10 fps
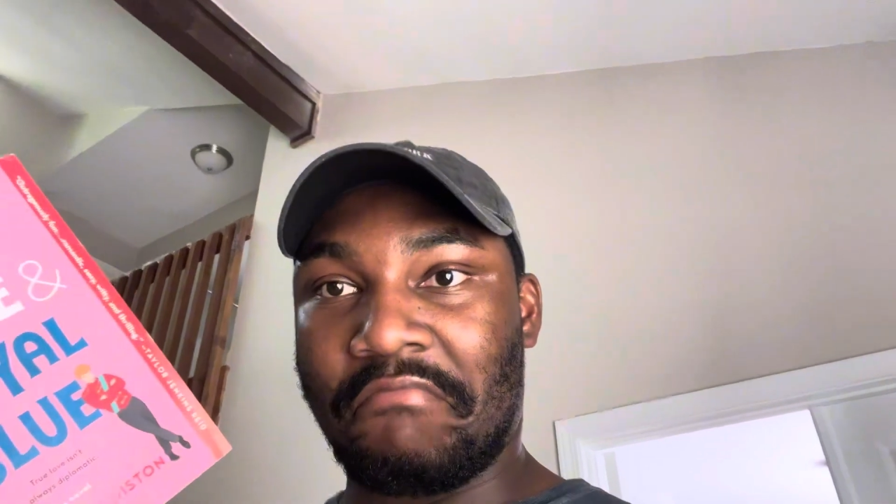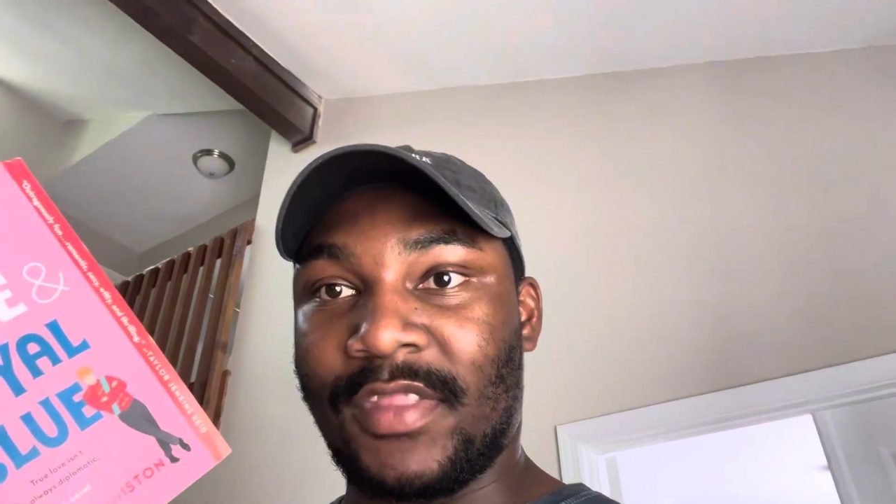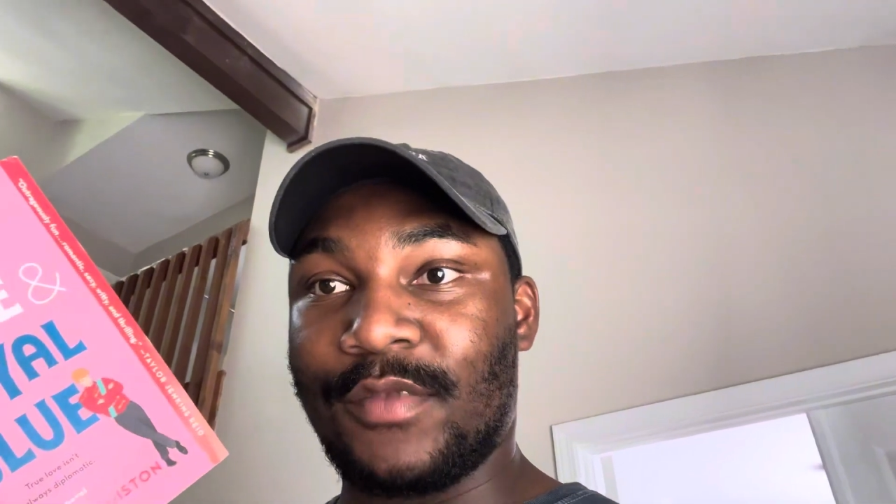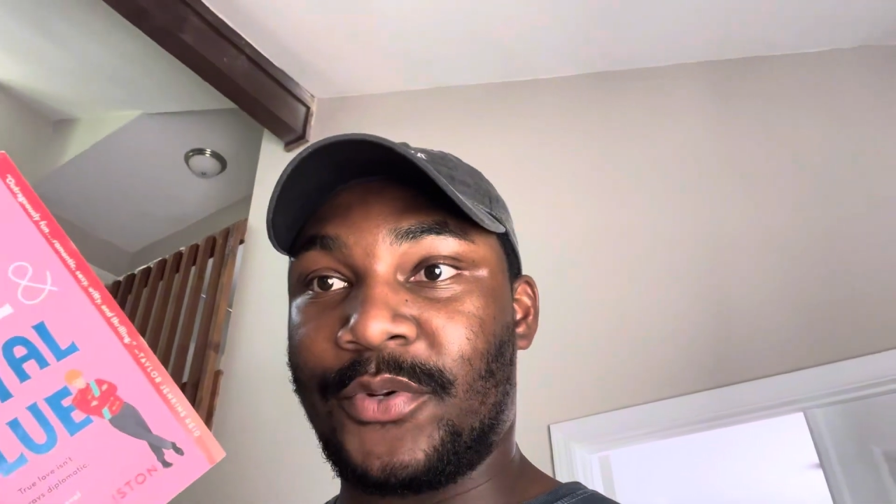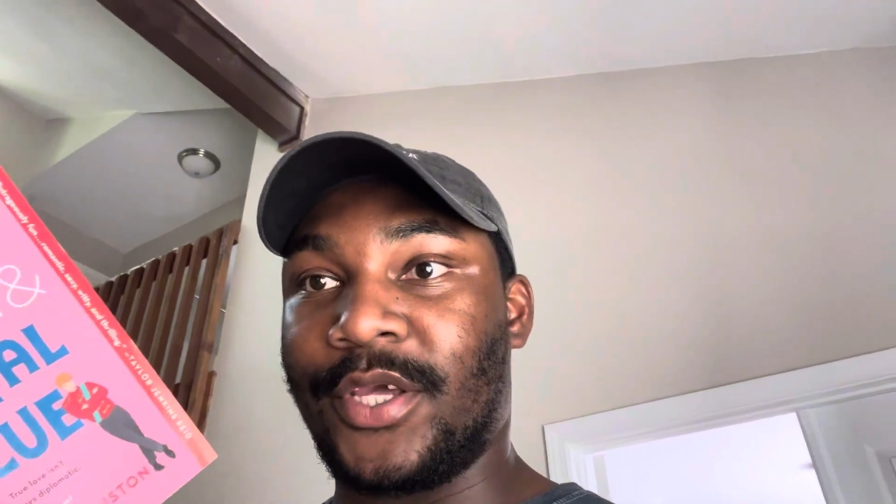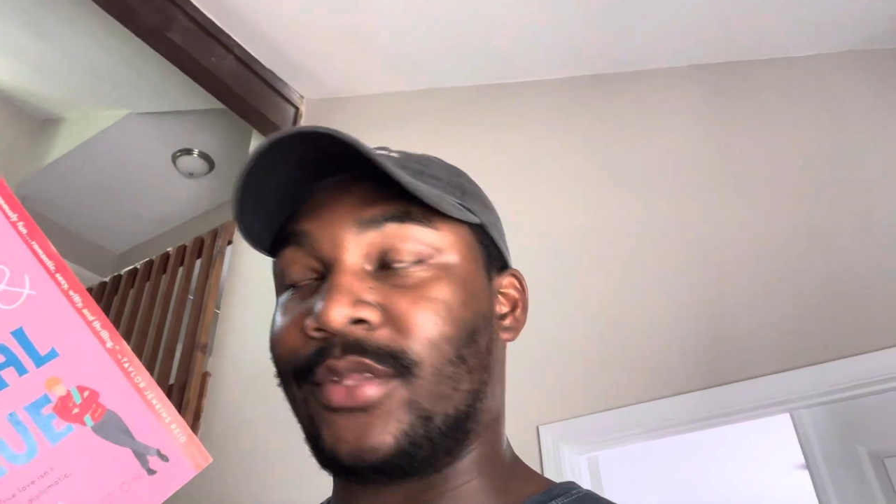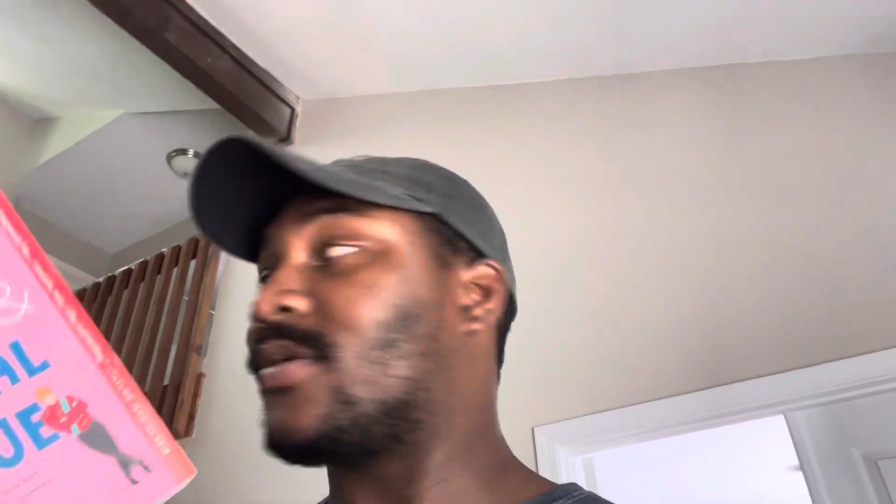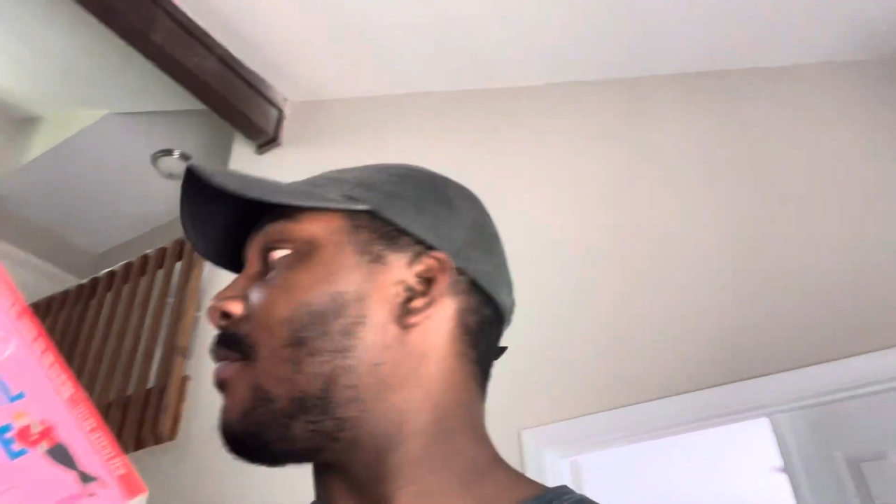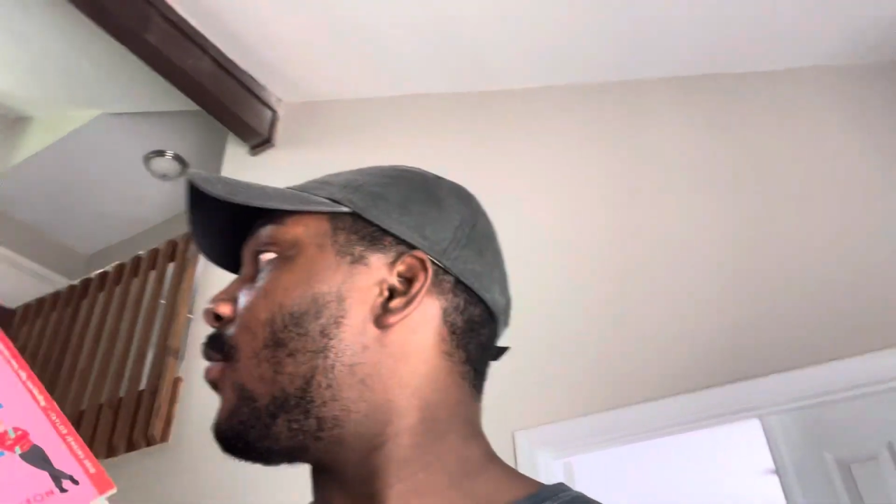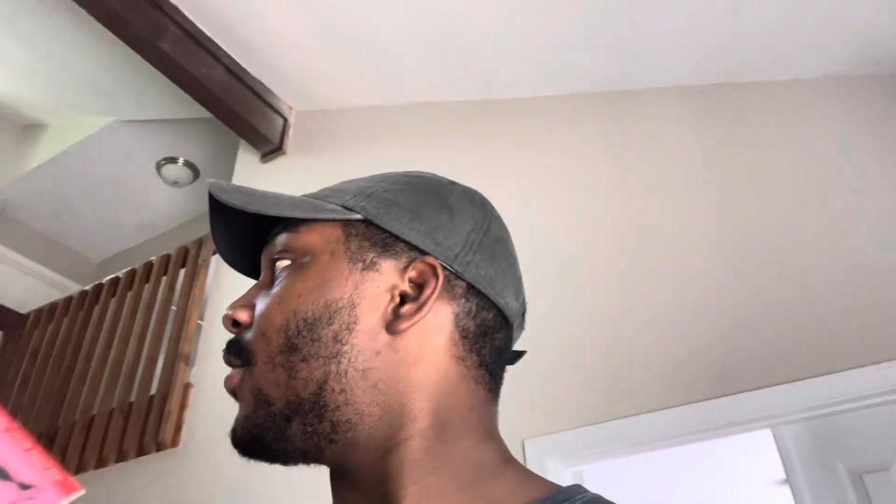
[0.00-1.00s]
is pretty good.
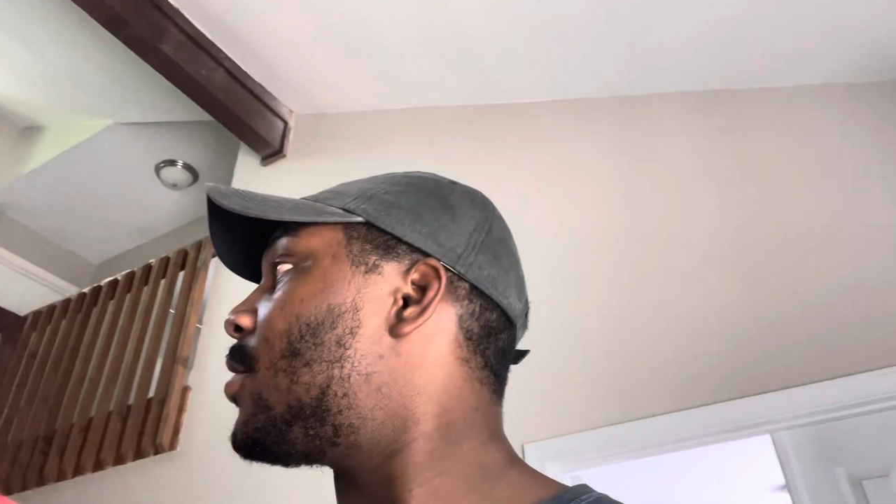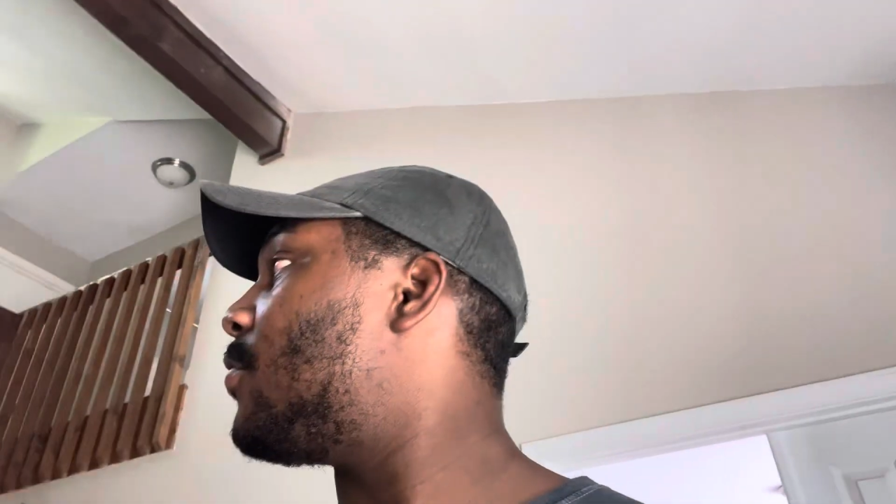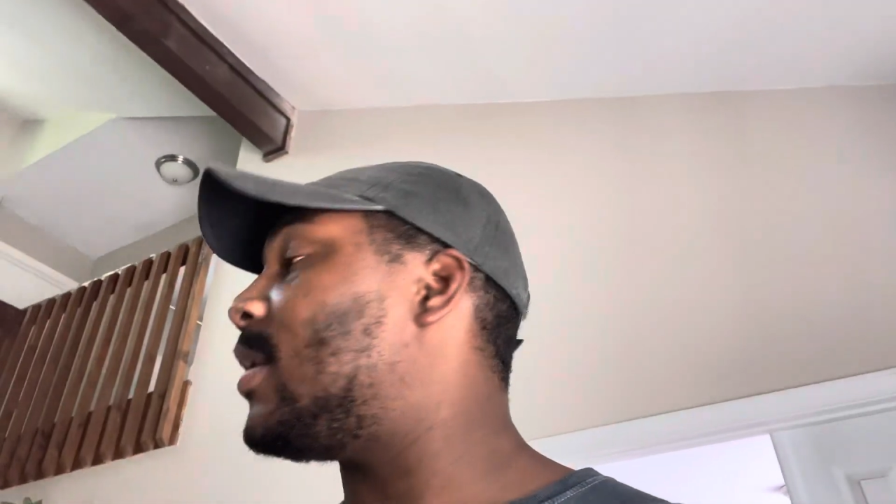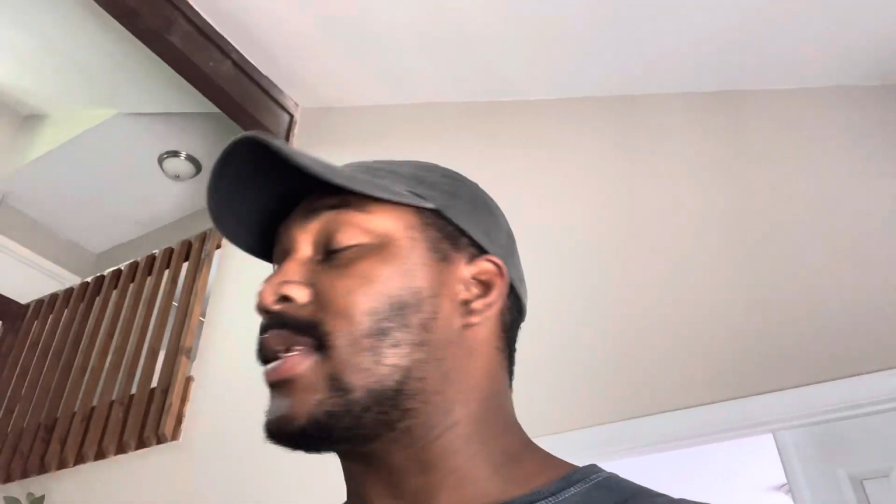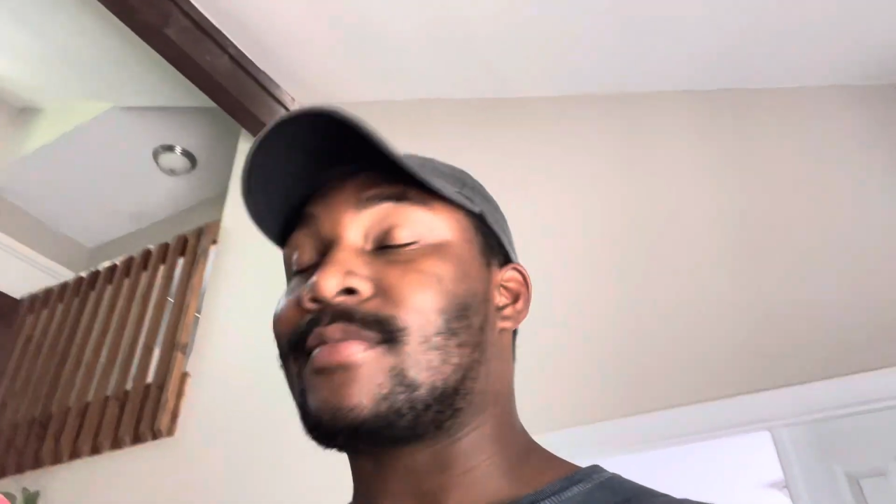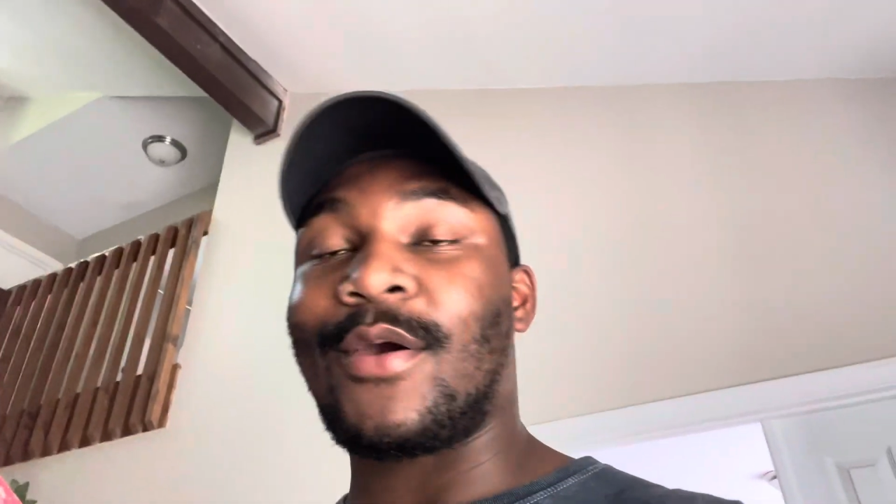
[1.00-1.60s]
So I'm going to read this in my